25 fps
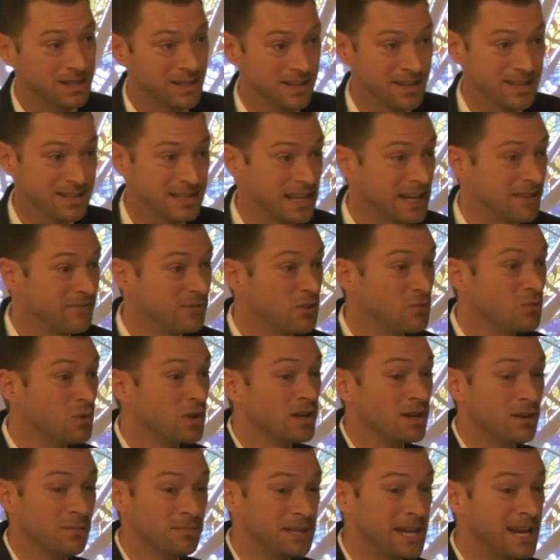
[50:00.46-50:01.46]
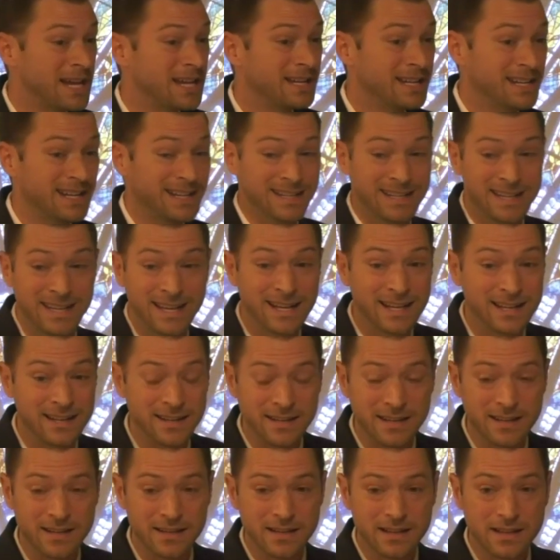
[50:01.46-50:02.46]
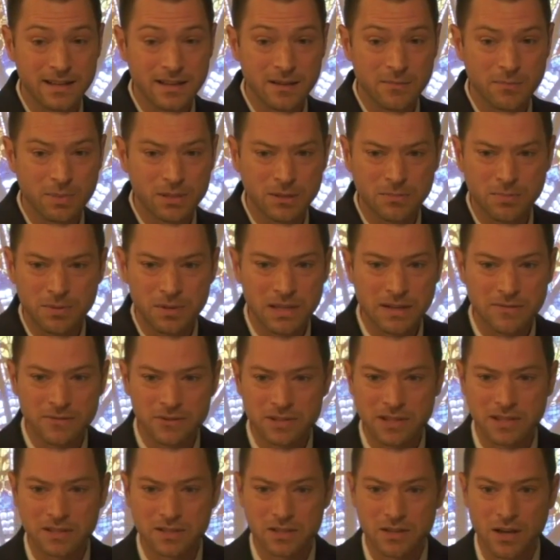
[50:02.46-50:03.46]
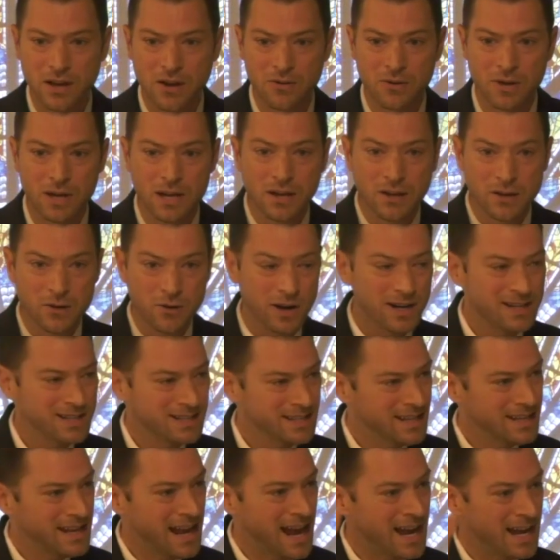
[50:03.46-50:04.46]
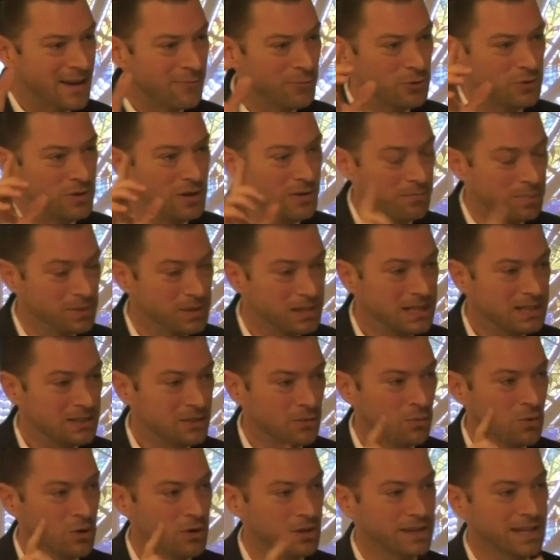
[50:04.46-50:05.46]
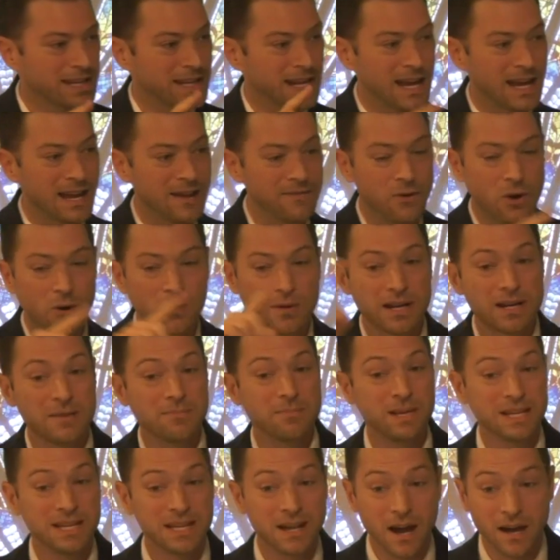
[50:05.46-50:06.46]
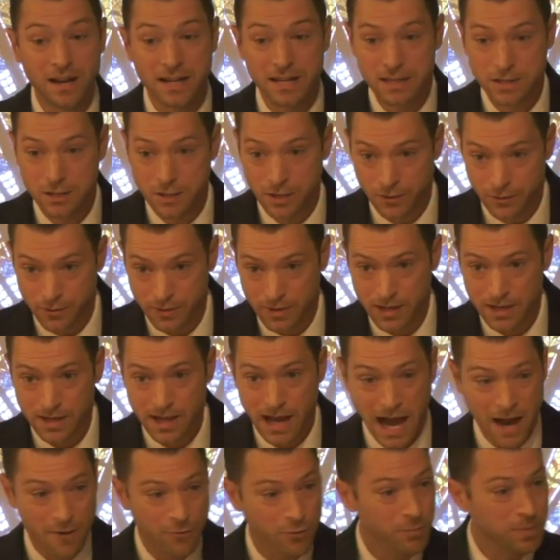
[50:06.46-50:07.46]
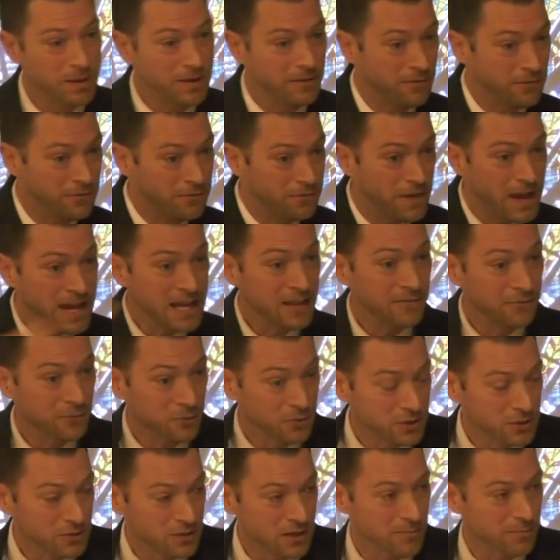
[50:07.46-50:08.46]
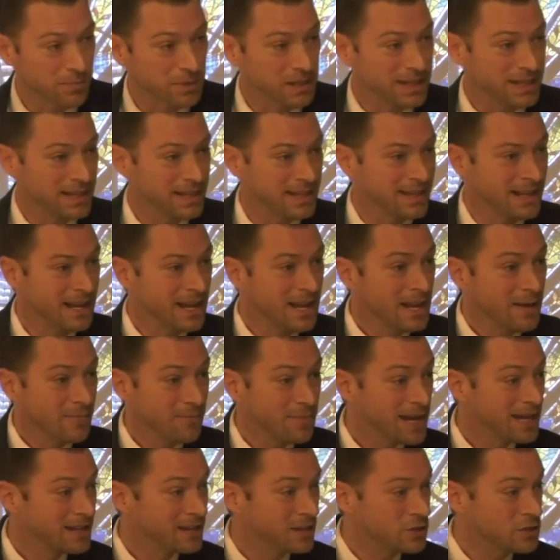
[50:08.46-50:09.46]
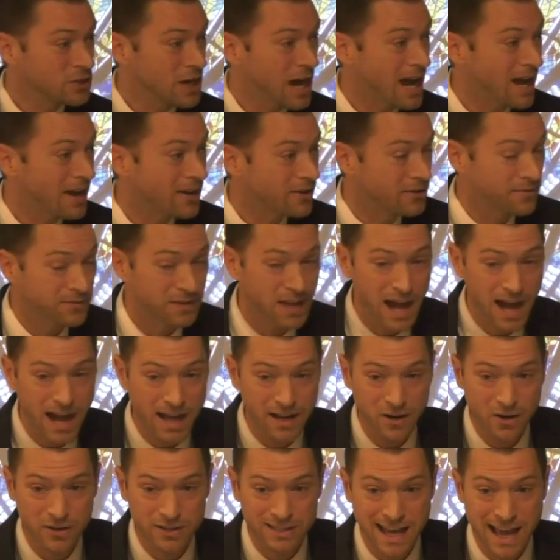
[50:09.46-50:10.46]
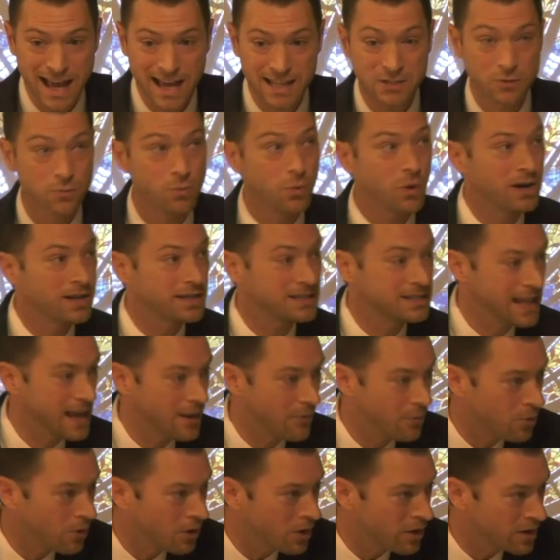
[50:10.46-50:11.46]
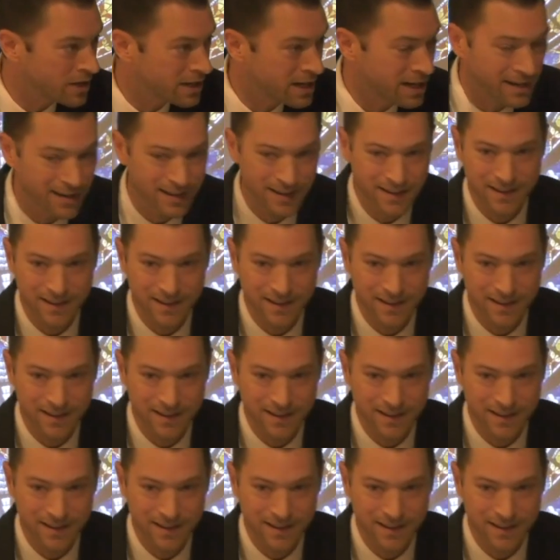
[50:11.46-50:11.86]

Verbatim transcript: to this if you wanna obtain it and get it. But the believer says, no, Christ said, I will complete the work that I have already begun in you. I will be faithful to complete it. Man, the child of God ought to ask, what is that work?